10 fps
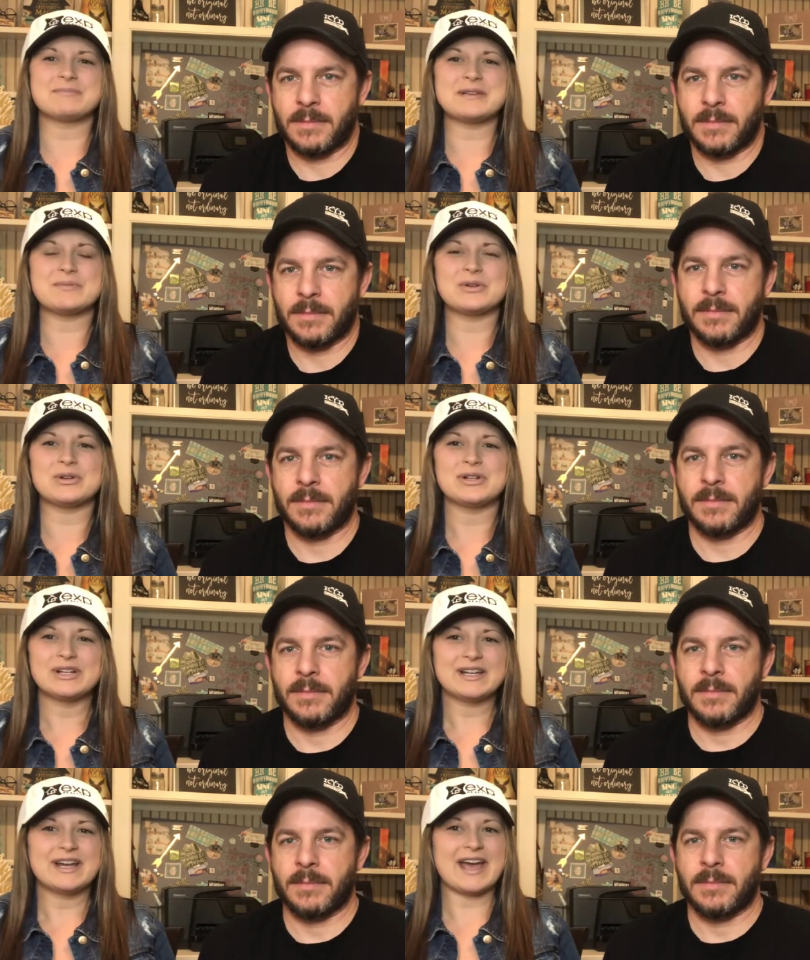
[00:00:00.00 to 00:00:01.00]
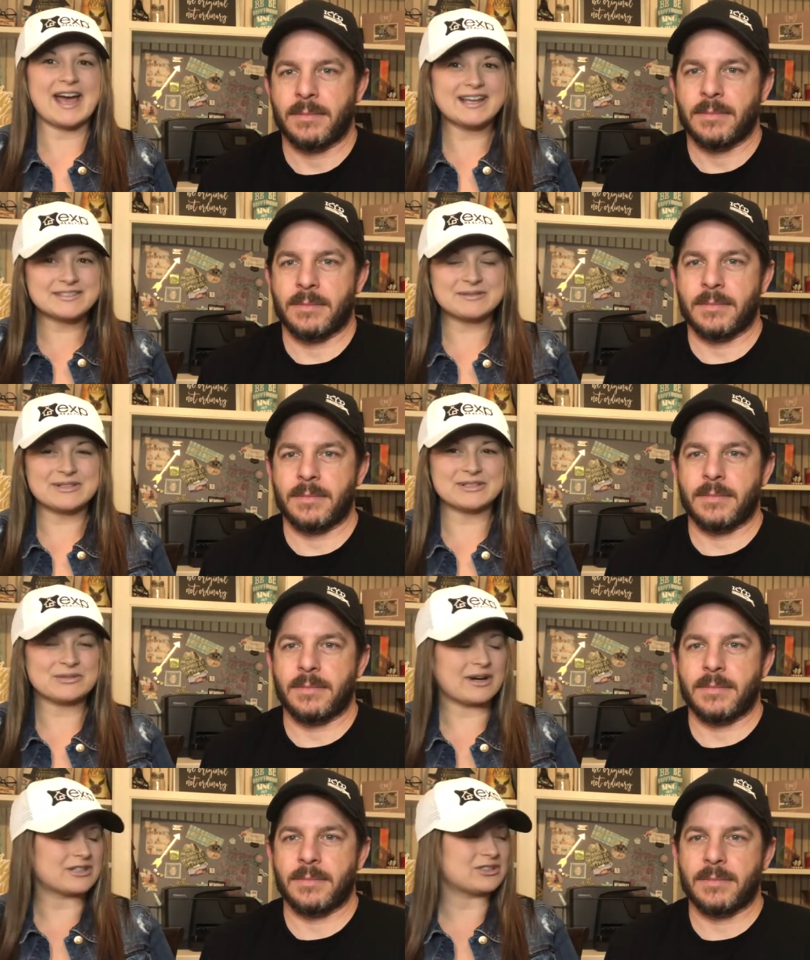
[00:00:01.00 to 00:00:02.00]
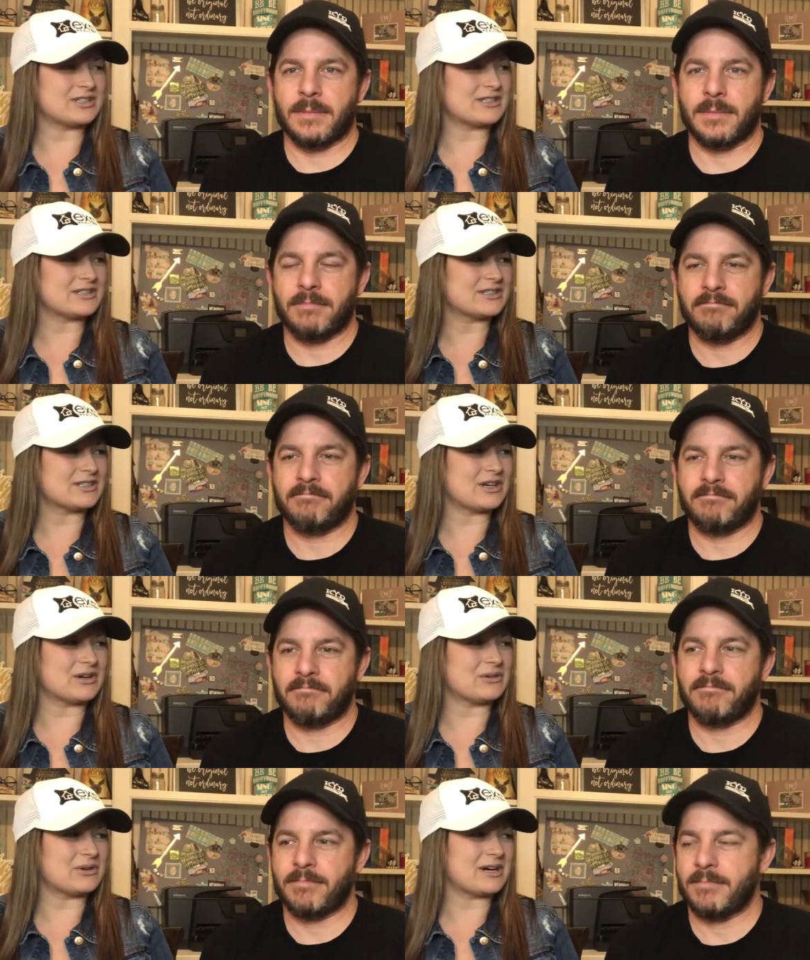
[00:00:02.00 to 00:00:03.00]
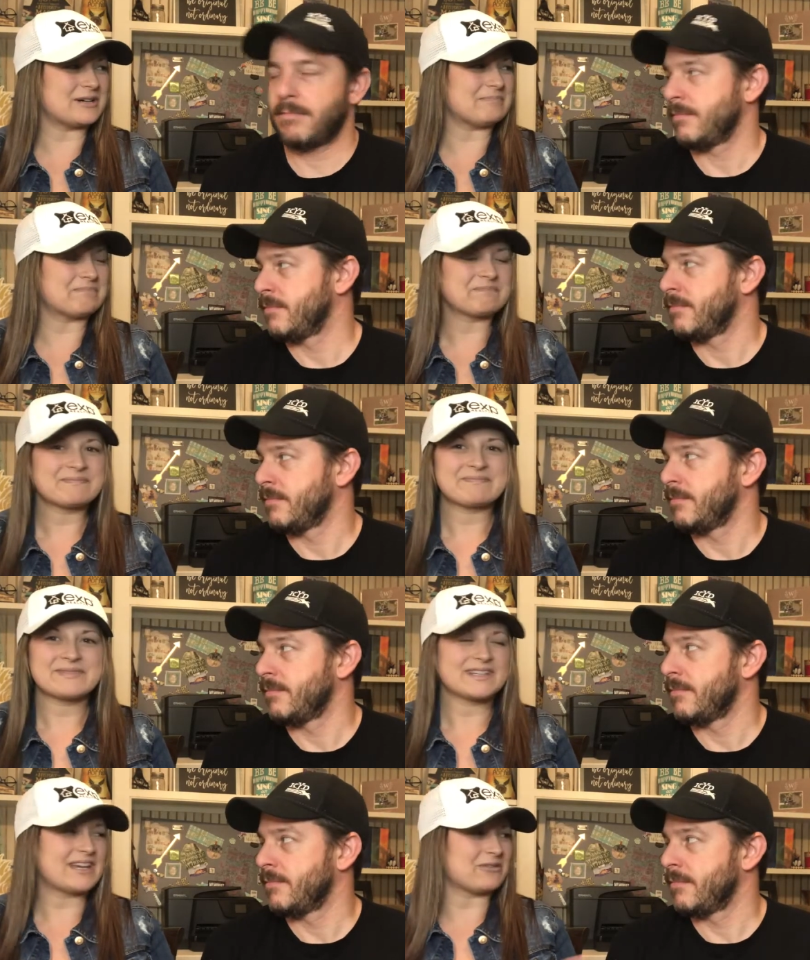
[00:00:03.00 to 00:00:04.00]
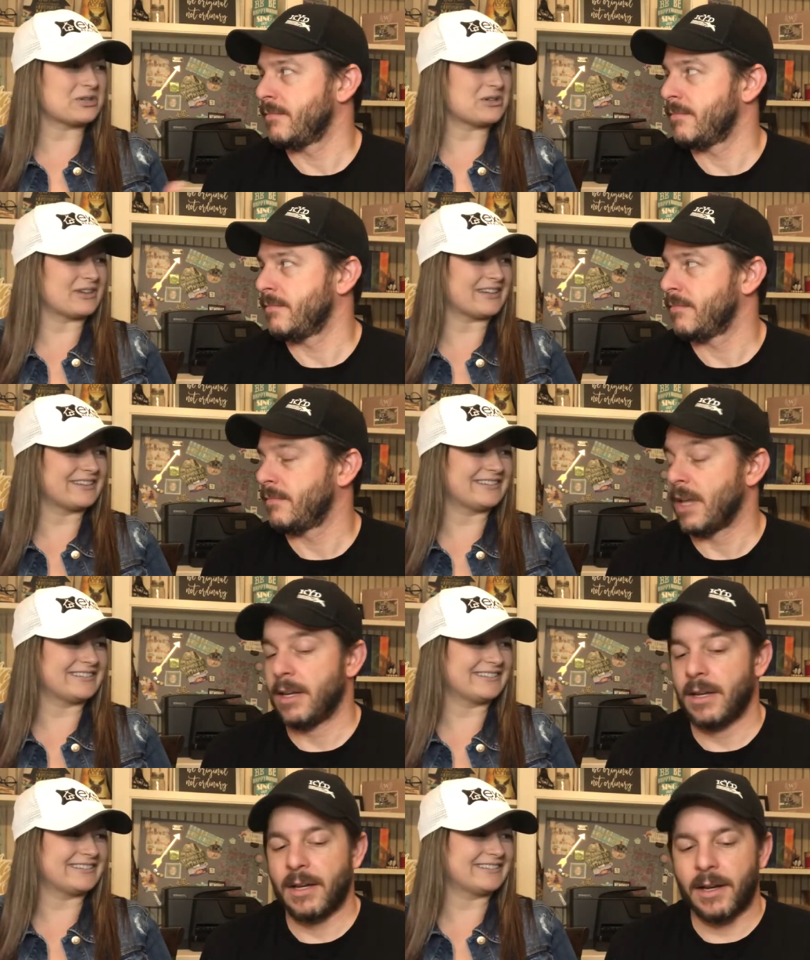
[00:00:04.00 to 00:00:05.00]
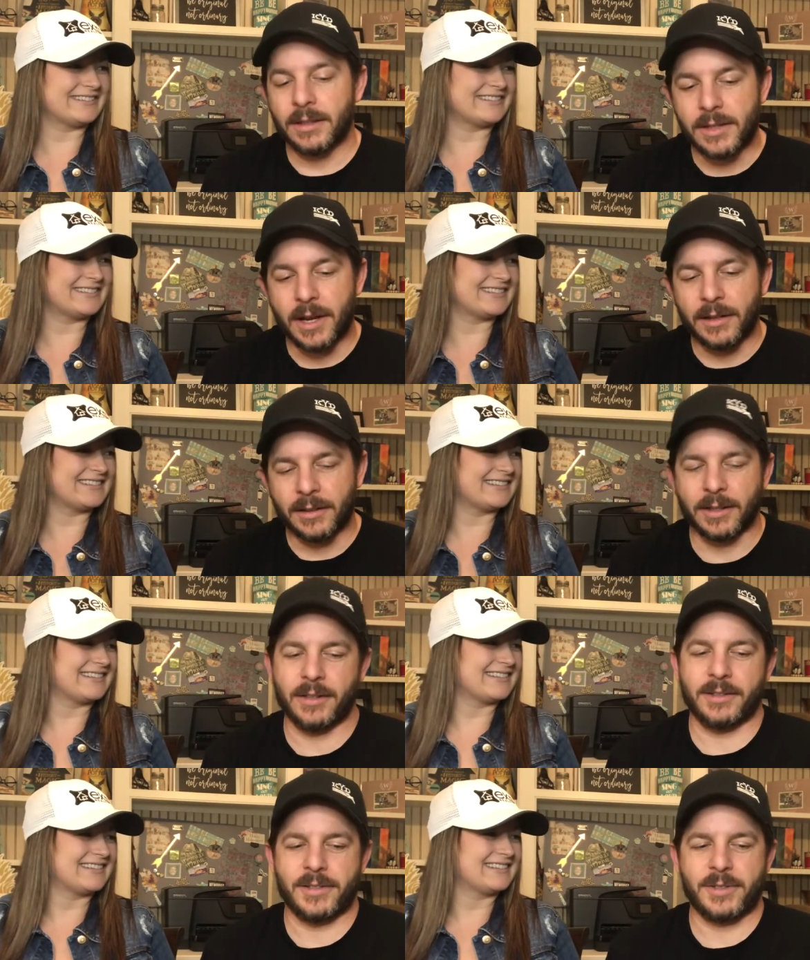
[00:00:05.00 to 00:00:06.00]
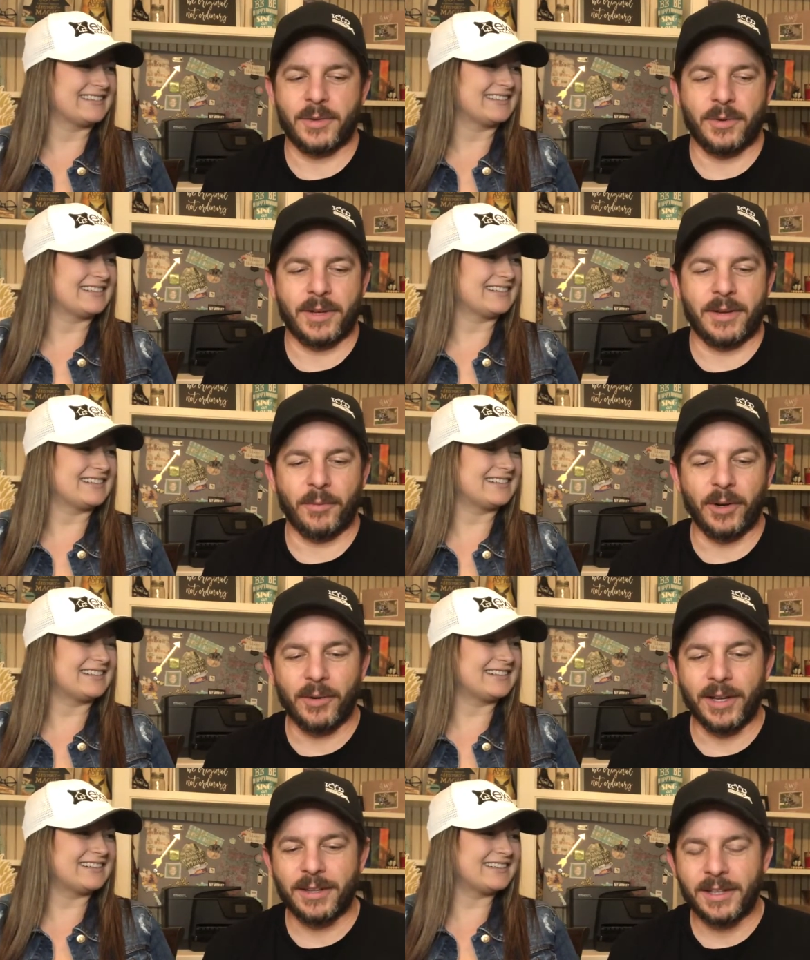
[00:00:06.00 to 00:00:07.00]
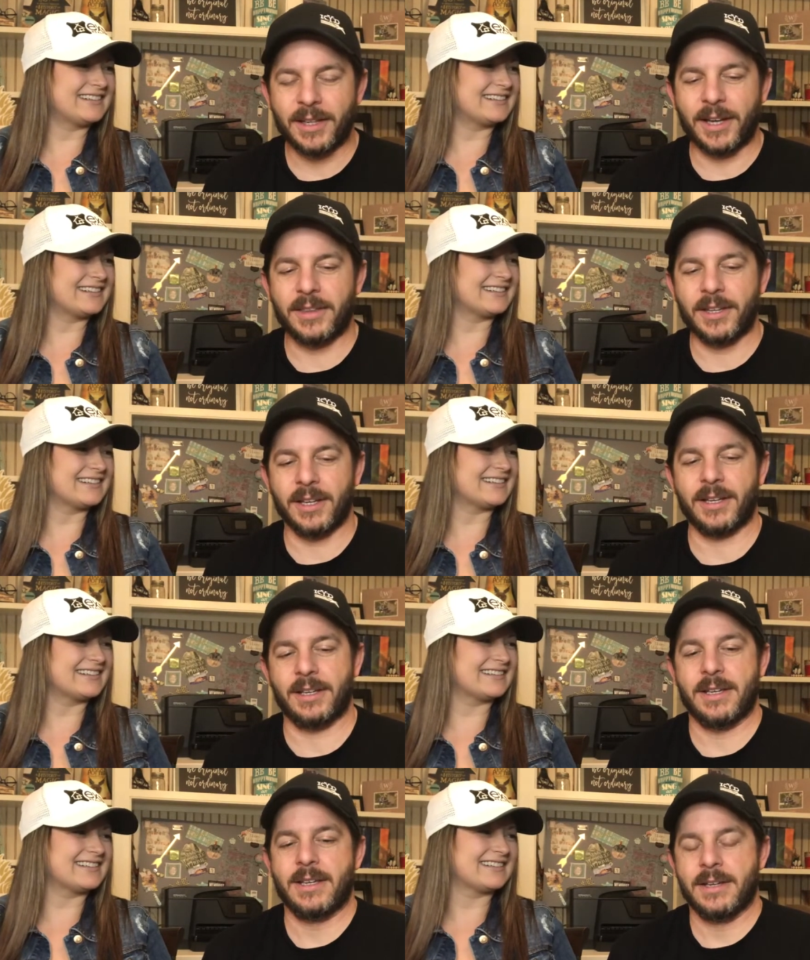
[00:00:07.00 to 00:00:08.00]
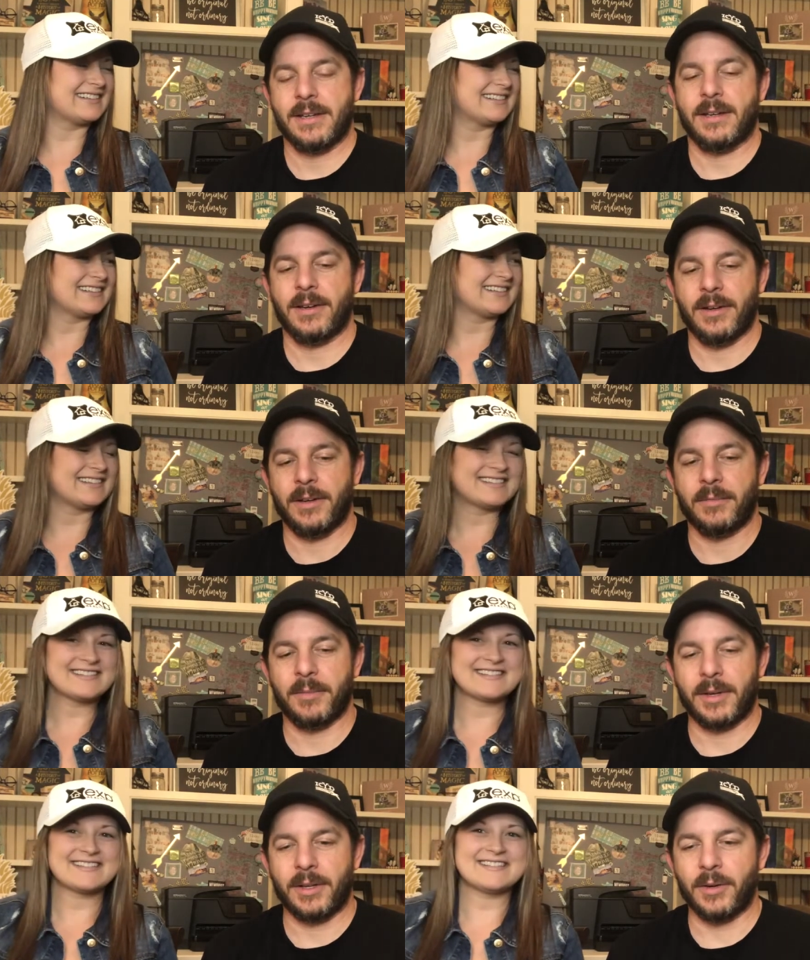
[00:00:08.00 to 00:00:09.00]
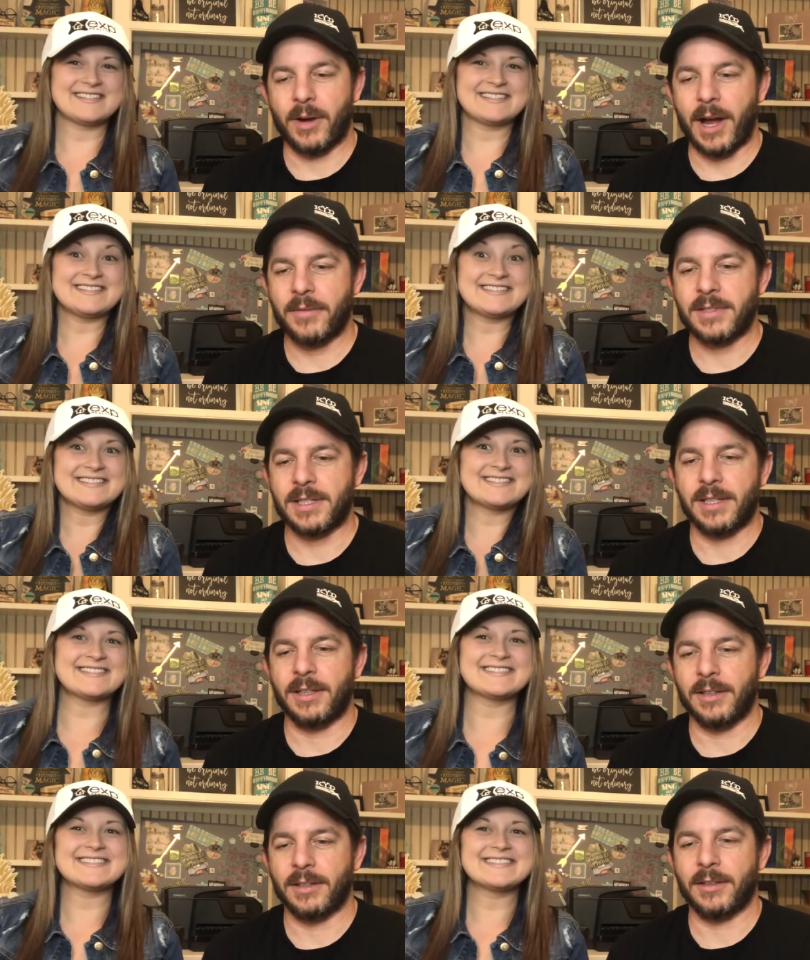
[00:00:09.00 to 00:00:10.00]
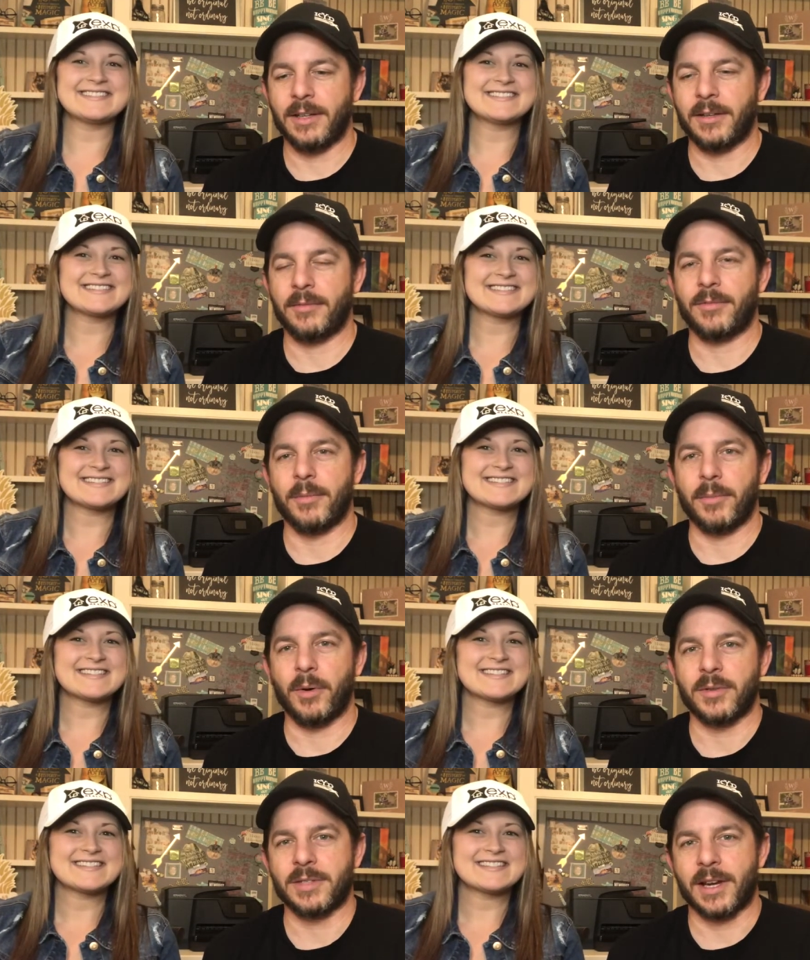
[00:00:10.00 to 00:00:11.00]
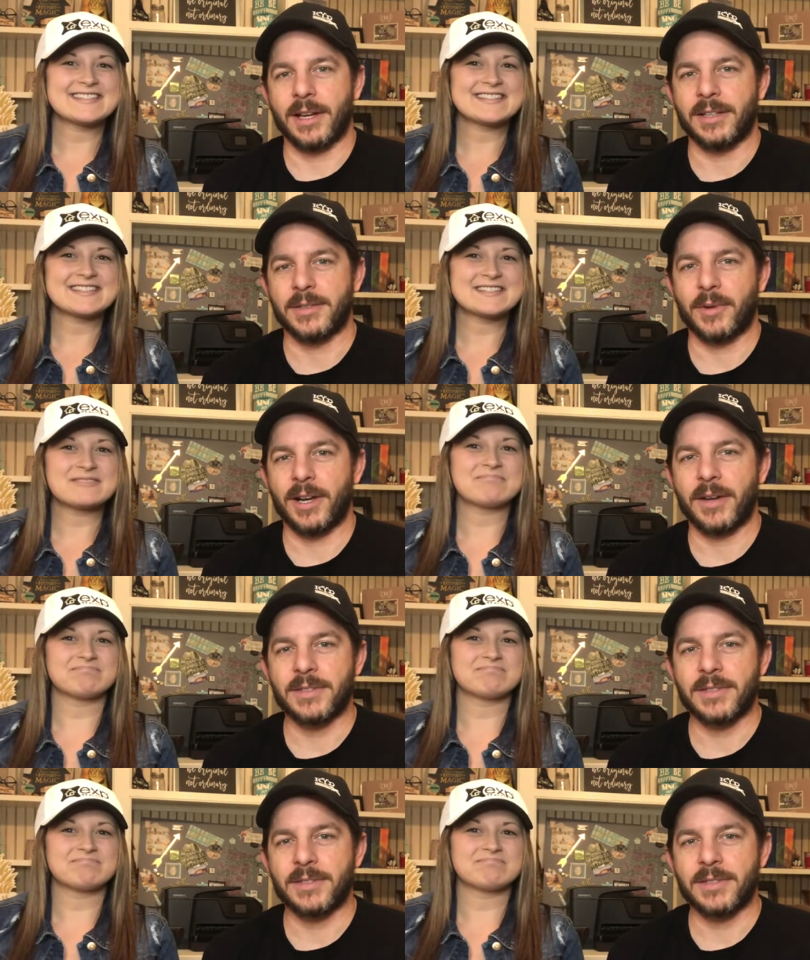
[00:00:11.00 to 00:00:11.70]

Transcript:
Speaker 1: of people ask me this question, so um, yeah, what do you think?
Speaker 2: so I, what do I think? I think, um, you know, I've seen it from both sides, right? I've